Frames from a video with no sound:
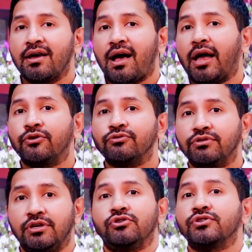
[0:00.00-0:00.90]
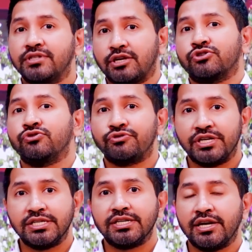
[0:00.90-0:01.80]
I don't think your sexual
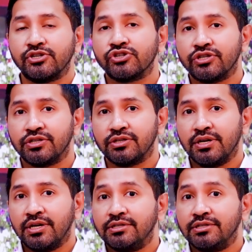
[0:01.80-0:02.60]
orientation